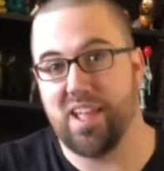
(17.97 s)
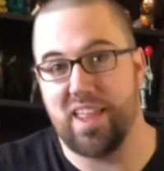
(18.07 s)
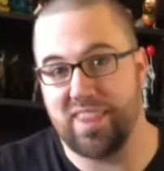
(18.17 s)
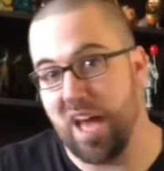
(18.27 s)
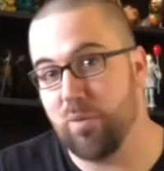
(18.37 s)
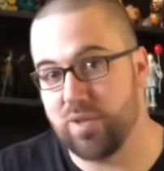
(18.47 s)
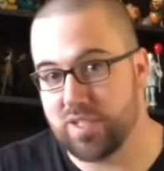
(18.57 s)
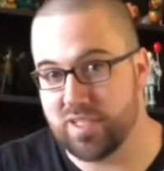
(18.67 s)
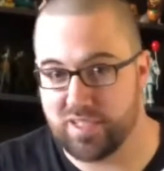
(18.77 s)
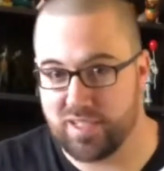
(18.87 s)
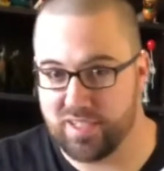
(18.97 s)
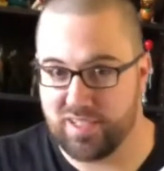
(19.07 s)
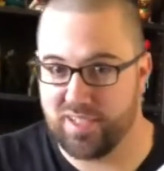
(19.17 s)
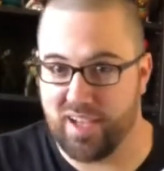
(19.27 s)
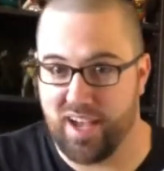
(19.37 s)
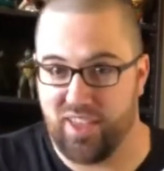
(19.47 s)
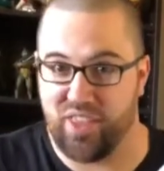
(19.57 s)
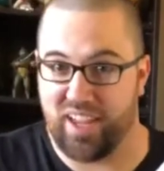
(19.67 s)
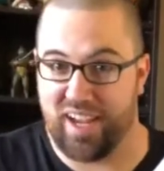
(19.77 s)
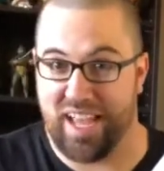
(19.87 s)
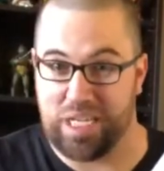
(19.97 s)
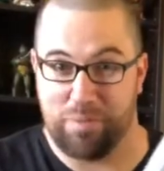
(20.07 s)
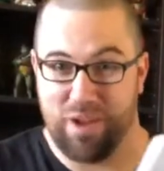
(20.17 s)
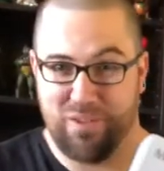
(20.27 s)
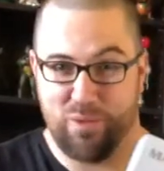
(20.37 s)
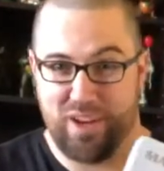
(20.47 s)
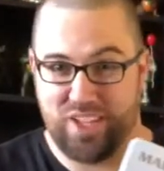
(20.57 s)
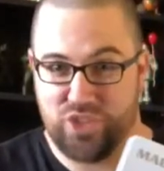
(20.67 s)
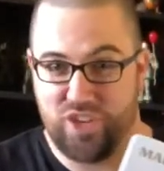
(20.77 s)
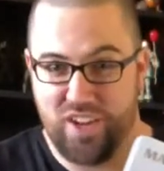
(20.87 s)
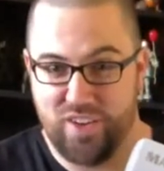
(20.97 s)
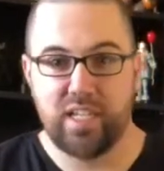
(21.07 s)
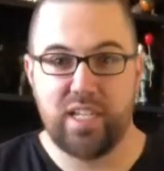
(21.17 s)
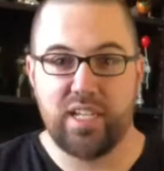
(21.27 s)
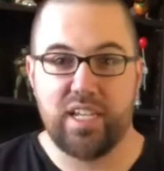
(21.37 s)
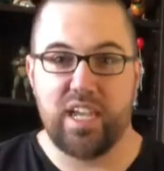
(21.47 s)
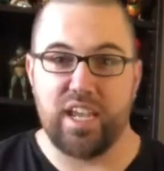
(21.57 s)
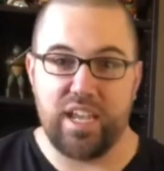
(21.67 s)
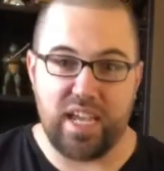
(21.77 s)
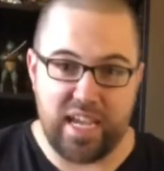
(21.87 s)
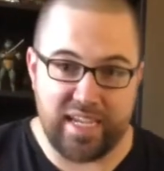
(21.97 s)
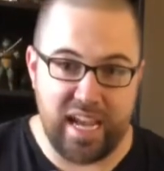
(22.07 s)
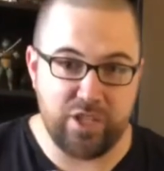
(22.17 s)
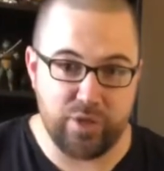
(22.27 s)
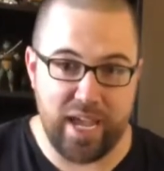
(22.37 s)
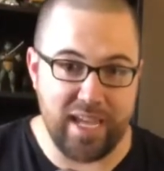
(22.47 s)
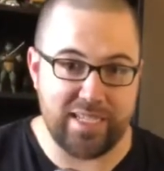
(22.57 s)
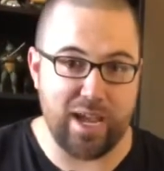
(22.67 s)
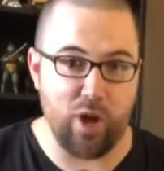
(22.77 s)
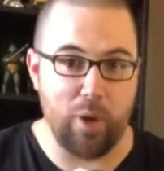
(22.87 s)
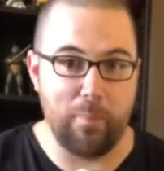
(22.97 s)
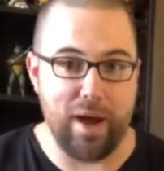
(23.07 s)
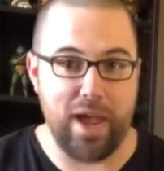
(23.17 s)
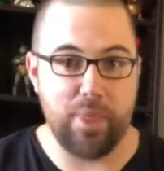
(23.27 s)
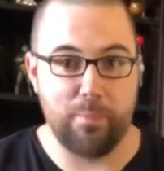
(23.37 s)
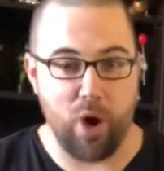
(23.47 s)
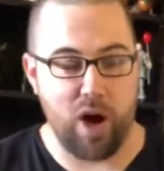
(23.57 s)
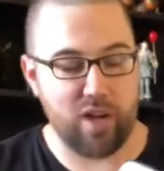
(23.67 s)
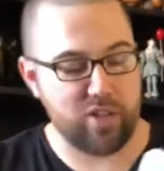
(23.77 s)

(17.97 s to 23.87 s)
that was a thing I had to pay for yesterday. In case you can't tell by the box,